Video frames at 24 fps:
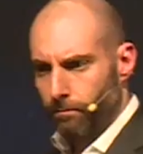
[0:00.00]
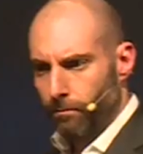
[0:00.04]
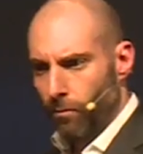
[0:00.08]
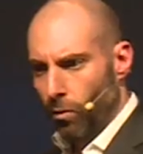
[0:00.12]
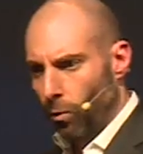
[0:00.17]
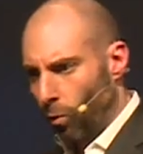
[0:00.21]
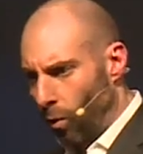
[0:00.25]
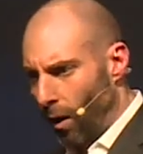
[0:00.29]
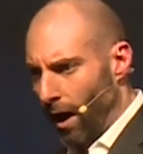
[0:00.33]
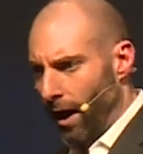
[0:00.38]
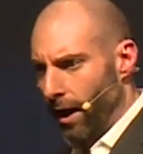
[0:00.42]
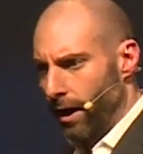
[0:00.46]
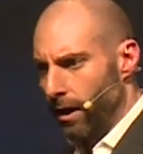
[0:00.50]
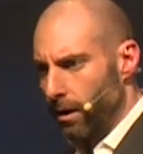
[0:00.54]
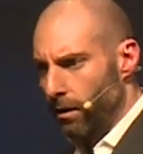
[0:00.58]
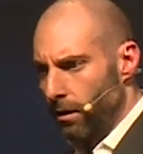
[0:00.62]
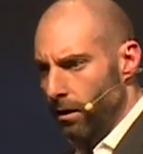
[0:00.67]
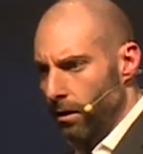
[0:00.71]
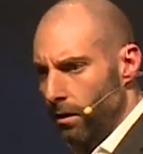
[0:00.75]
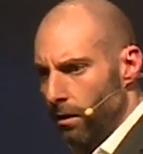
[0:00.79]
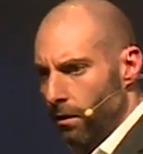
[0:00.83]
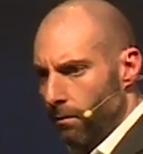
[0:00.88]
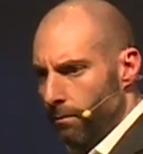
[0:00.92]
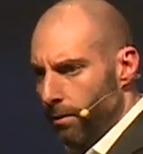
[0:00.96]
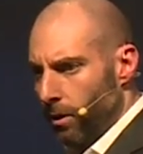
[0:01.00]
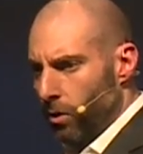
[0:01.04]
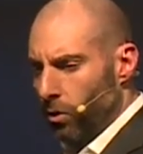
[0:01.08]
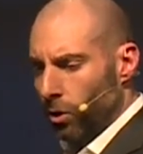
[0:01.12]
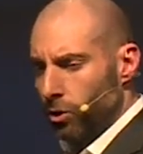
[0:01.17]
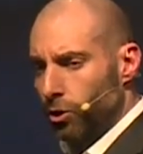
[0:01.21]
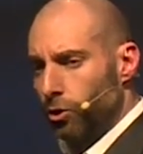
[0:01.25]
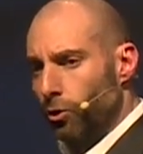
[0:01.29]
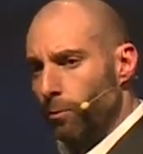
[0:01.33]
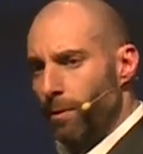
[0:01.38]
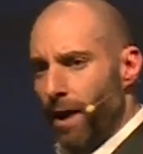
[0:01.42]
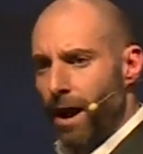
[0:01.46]
Why?
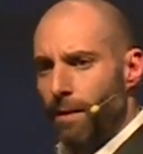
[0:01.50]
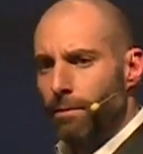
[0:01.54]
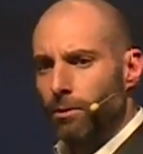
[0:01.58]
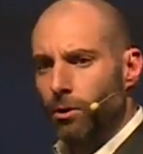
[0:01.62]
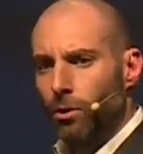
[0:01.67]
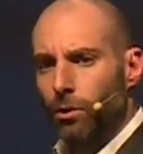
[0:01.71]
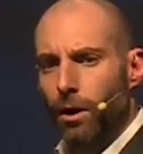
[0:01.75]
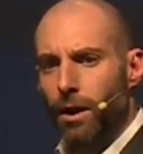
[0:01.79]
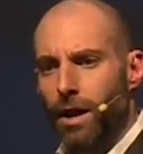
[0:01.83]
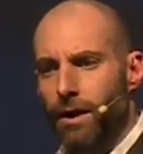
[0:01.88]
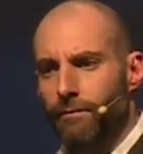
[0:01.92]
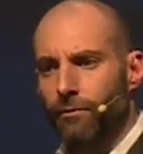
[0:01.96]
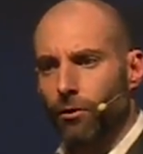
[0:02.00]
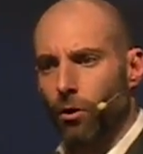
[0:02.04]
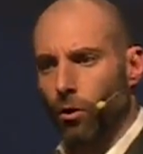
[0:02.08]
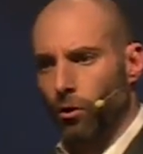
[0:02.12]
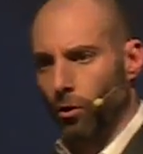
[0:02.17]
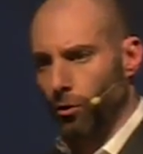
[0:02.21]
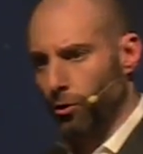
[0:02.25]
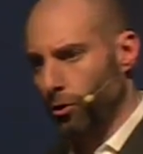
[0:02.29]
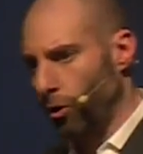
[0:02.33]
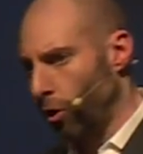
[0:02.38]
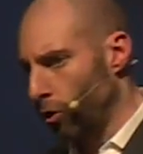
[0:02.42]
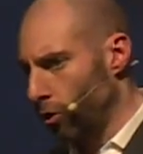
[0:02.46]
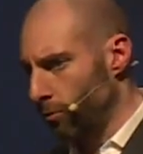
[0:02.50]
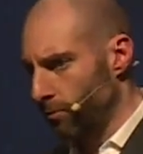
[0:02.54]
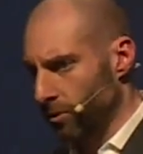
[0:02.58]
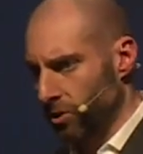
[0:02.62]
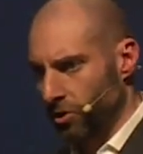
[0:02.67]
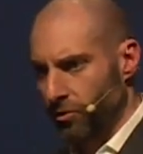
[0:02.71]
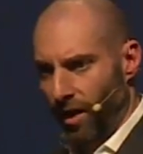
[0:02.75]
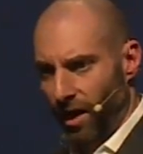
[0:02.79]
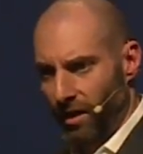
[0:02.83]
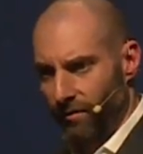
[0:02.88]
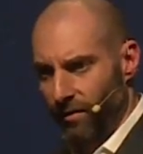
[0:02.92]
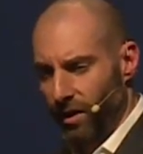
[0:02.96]
Because to be able to deliver on autonomous
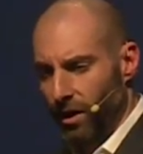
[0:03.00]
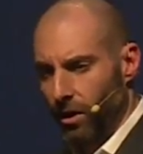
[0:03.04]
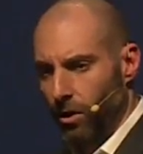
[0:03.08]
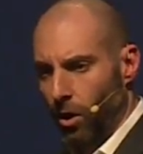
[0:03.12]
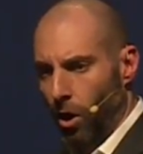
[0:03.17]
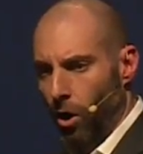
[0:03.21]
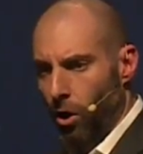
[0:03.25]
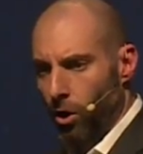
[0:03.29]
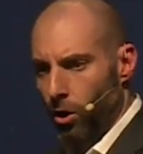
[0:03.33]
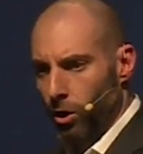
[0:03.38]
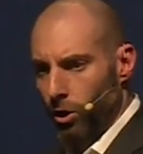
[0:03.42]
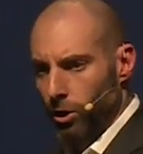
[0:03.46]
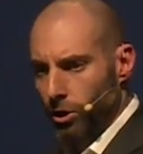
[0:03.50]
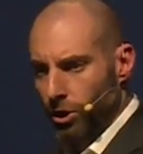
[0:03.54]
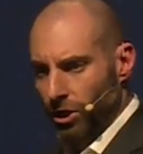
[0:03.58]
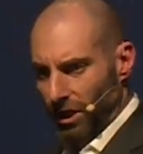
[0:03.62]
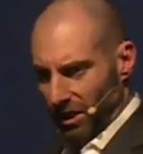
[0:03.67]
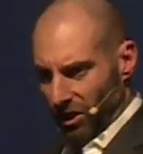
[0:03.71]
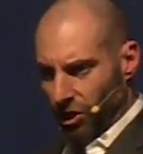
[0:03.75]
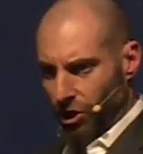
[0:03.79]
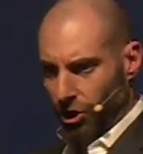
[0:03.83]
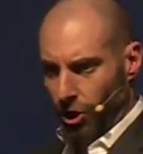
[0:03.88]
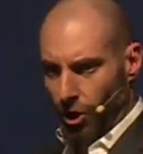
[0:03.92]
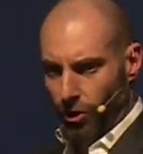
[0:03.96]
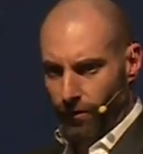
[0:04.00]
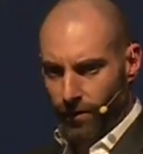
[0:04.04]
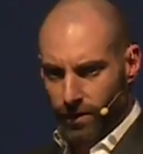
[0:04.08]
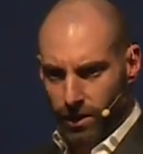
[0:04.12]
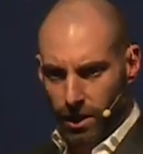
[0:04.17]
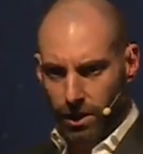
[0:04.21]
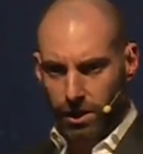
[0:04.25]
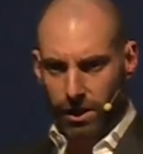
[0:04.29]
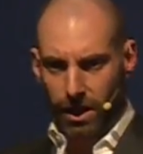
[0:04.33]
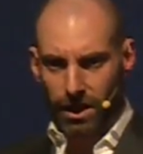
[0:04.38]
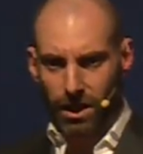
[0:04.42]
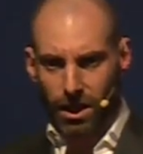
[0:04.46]
driving cars and
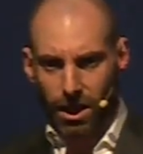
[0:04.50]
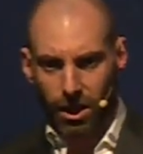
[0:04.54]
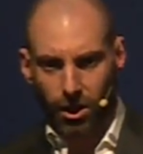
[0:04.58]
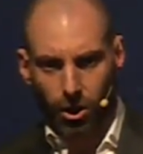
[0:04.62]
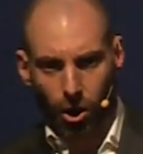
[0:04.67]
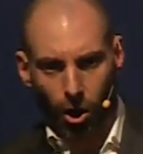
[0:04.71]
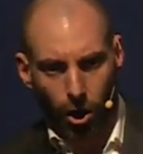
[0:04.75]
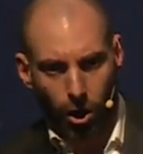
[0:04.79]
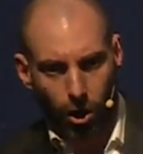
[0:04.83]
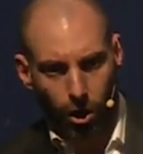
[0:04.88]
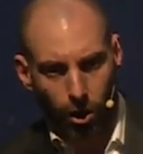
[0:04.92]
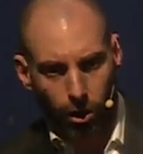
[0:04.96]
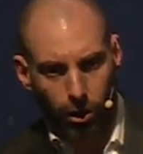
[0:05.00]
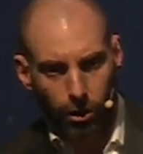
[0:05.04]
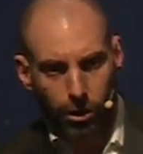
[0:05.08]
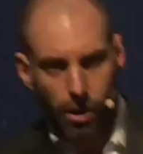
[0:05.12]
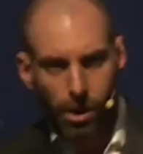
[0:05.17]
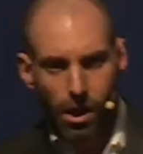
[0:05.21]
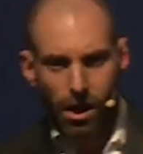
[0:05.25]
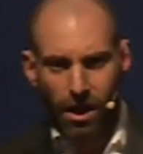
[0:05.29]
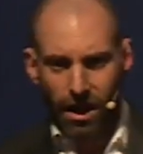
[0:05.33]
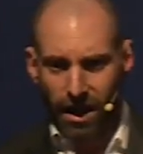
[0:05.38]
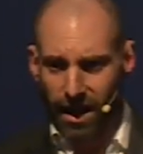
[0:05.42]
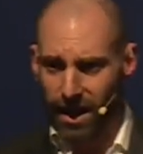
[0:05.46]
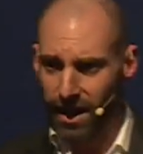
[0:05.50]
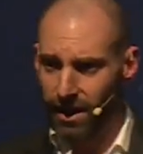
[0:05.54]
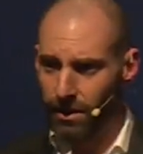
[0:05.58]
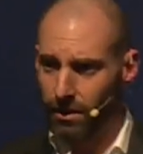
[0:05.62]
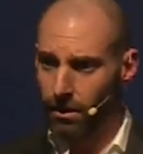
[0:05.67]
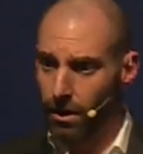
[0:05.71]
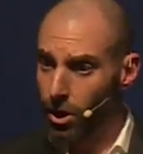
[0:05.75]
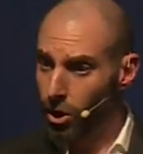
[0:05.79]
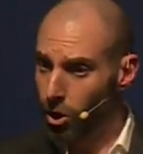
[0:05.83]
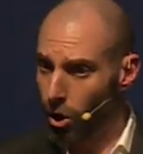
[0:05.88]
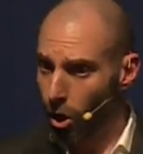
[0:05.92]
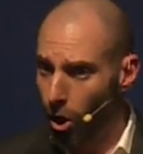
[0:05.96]
services in the car and
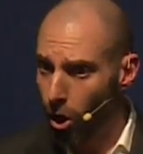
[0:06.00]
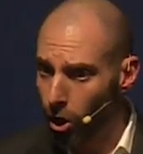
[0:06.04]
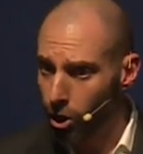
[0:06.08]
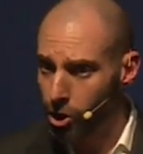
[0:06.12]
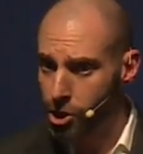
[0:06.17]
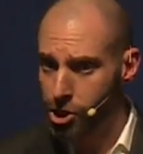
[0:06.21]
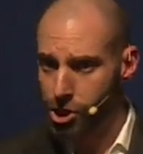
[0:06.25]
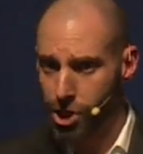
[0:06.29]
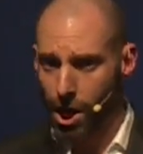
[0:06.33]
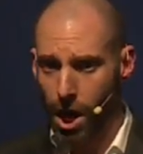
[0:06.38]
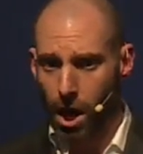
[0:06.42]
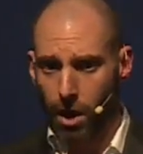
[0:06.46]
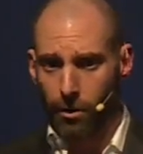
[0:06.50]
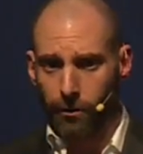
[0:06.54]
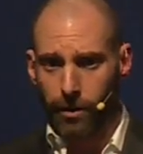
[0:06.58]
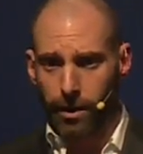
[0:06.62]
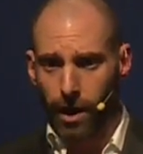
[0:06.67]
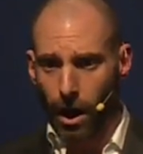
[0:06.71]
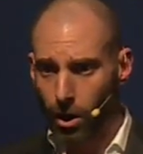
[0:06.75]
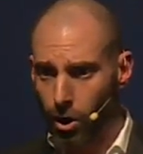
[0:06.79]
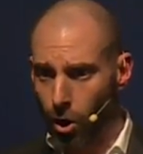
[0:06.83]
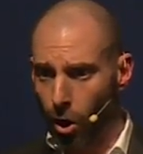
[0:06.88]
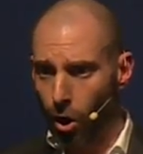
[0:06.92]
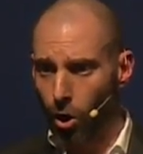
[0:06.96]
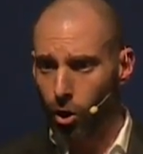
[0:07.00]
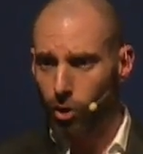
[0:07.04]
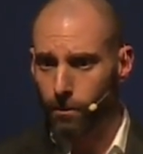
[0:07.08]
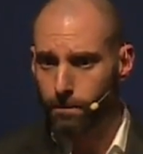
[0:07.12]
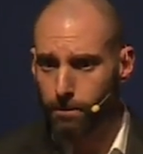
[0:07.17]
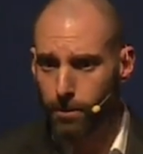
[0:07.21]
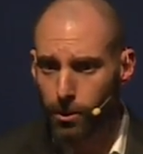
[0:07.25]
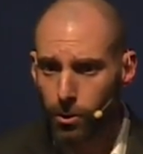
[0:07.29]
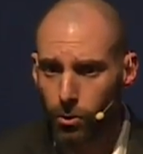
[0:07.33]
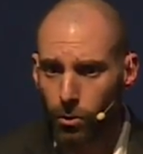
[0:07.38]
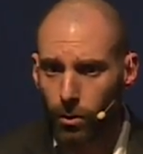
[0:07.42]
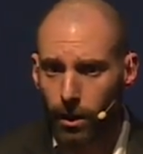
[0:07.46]
car sharing and car
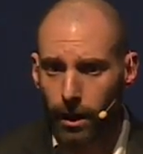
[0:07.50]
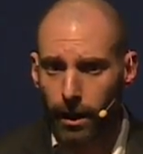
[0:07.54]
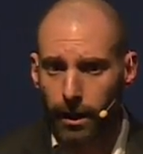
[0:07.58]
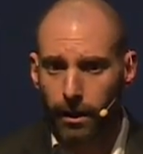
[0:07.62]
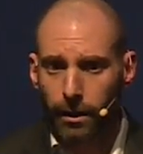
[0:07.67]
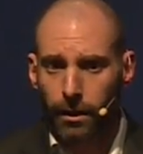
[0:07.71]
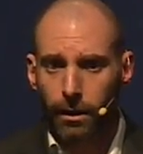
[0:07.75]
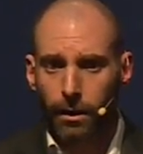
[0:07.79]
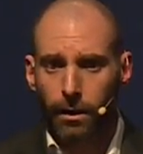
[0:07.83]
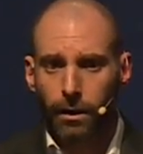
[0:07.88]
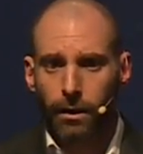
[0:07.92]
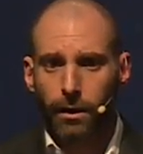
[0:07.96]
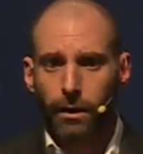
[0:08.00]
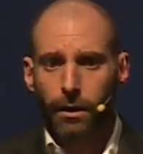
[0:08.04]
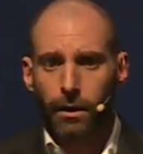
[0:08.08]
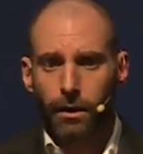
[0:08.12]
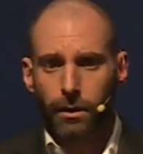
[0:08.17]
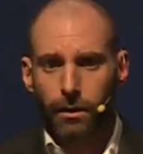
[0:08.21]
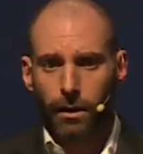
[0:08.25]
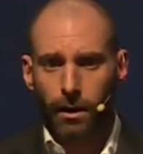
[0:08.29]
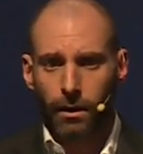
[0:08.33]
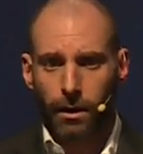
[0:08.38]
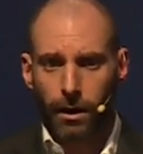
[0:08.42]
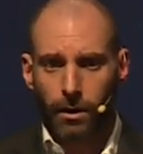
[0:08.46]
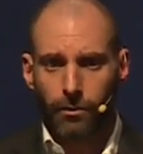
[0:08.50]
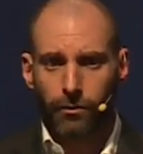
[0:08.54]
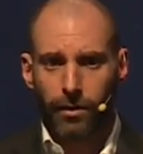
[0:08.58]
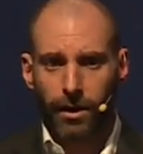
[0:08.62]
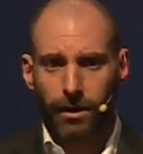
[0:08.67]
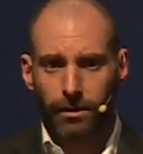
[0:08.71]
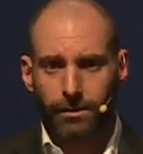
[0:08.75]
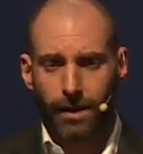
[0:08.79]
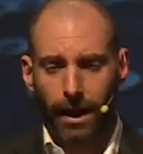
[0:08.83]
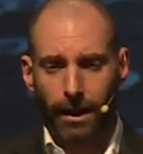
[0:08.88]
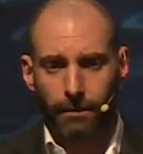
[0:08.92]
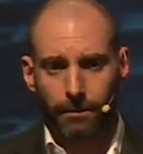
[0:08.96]
pooling, they need real
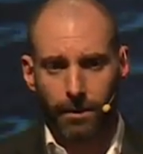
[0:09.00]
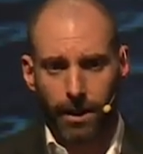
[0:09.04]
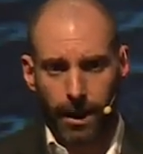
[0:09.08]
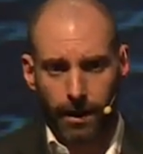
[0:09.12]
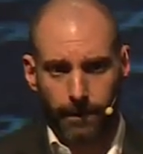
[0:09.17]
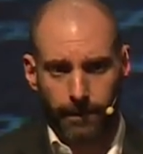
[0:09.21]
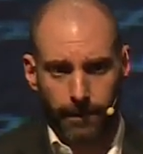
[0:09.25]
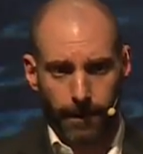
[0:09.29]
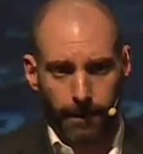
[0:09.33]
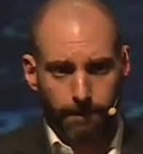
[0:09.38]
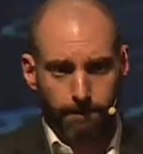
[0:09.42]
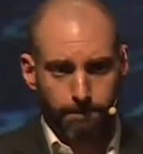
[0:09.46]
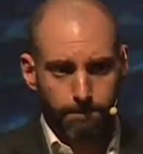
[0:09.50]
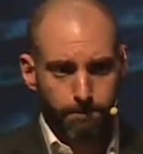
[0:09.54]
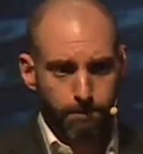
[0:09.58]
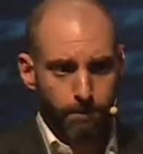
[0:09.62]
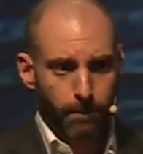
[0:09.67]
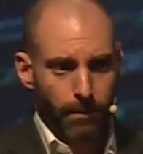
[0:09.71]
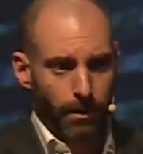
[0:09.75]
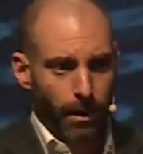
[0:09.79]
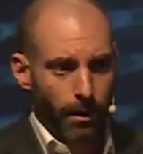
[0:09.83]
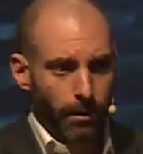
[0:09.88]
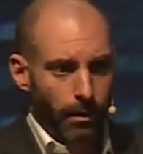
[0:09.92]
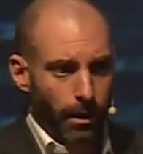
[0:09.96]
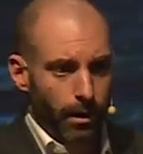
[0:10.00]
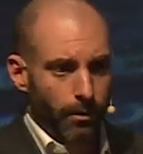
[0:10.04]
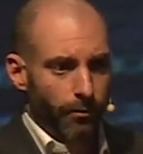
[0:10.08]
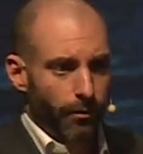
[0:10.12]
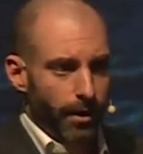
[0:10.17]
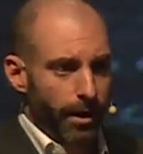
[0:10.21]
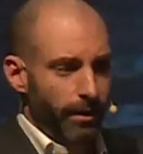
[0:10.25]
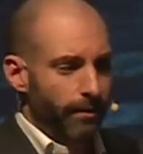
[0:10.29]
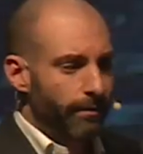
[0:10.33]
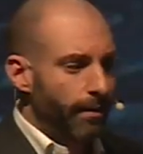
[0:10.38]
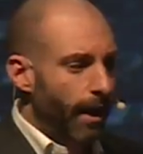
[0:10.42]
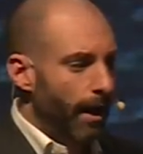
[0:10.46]
time data. They need
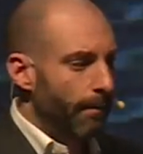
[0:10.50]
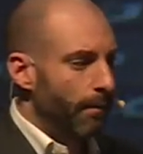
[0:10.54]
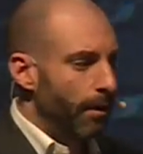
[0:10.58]
real time